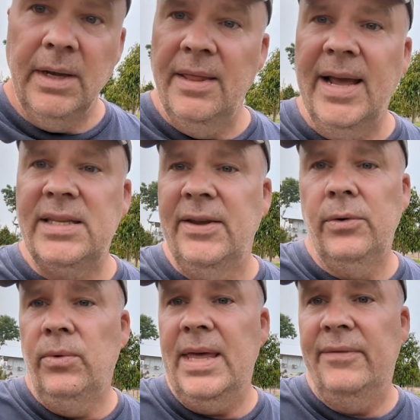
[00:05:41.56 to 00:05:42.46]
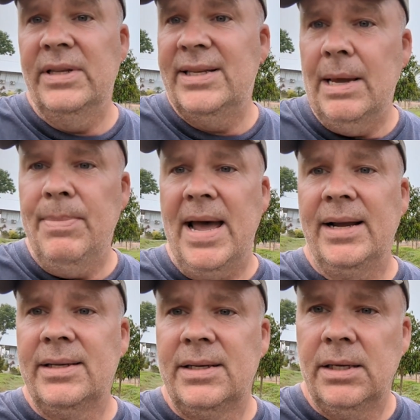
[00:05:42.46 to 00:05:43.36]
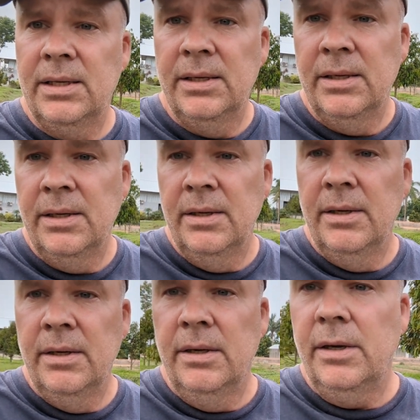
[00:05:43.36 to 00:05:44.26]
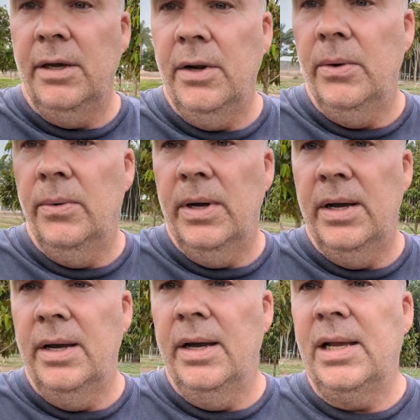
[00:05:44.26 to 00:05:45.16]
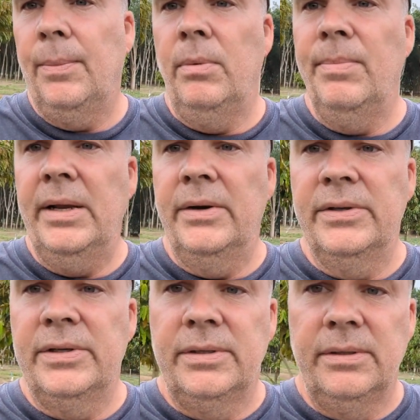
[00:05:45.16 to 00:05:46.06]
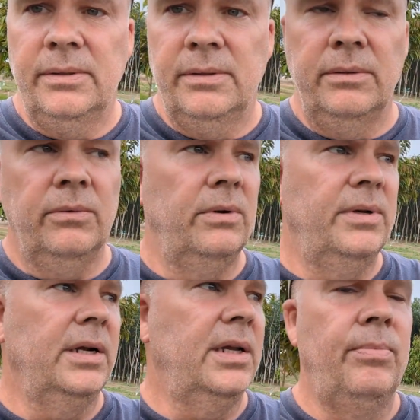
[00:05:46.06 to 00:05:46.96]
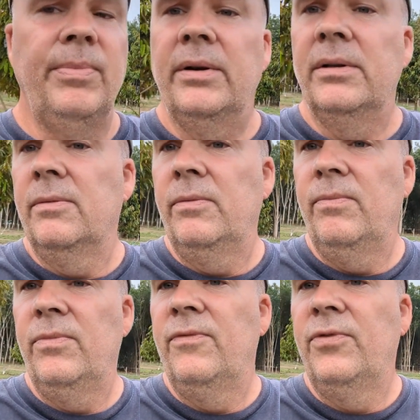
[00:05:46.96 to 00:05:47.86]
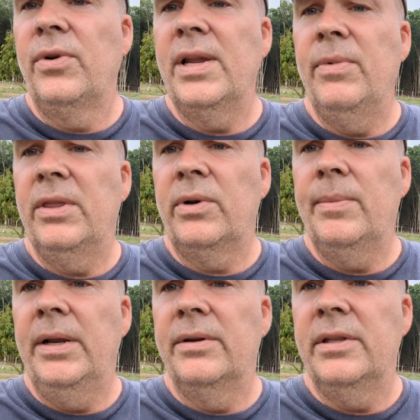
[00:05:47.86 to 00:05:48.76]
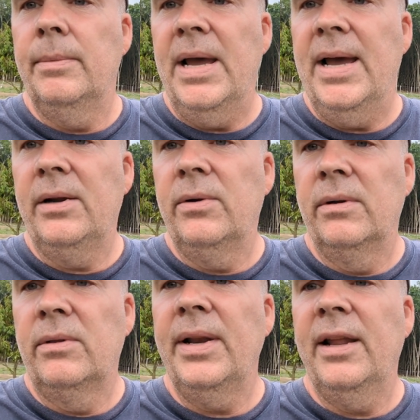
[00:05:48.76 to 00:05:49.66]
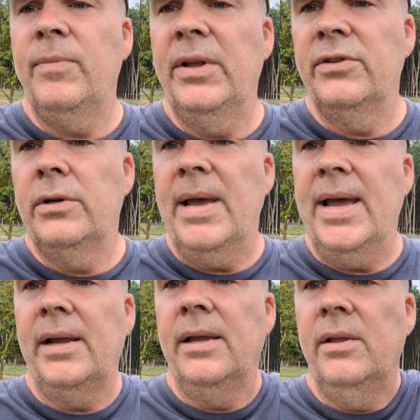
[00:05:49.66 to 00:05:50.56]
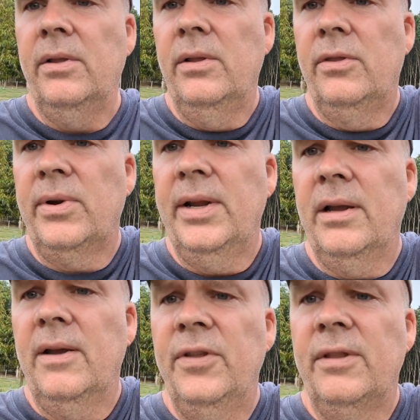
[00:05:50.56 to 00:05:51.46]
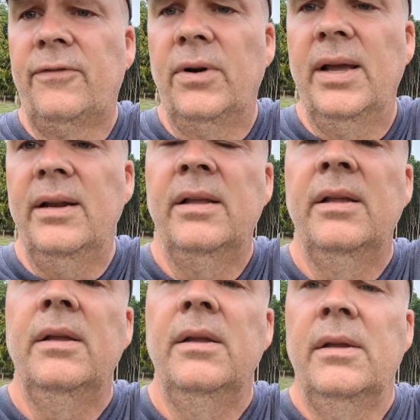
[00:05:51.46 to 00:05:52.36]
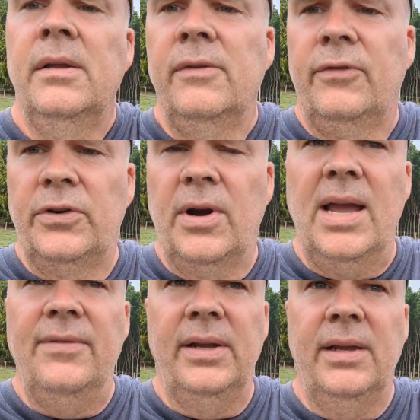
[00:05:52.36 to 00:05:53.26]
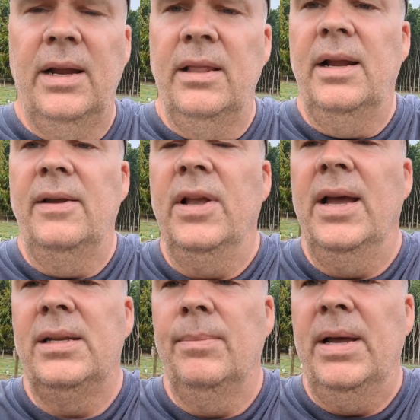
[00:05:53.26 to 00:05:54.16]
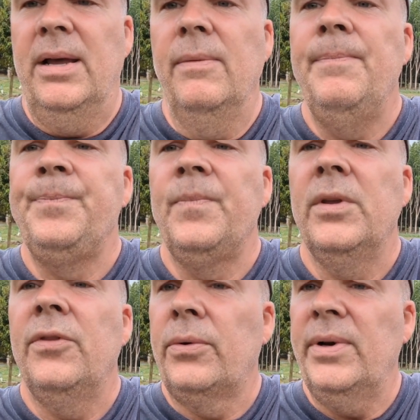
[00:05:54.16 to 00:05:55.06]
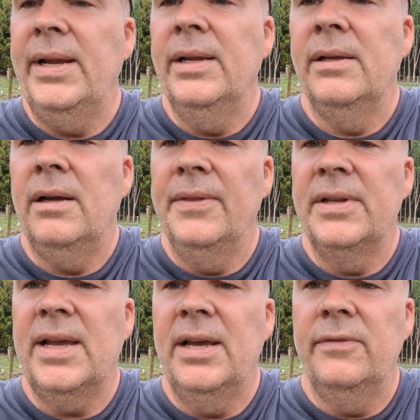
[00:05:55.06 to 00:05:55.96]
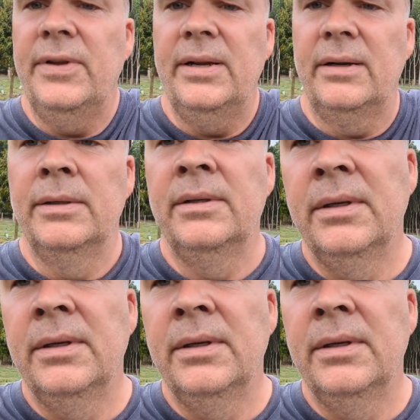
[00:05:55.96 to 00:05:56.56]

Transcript: And that's even with having setbacks, you know, uh, a couple meters, well, not a couple meters, three, three meters in the back or three and a half meters in the back, three and a half in the front for driving. And then I've got about three on the side over here.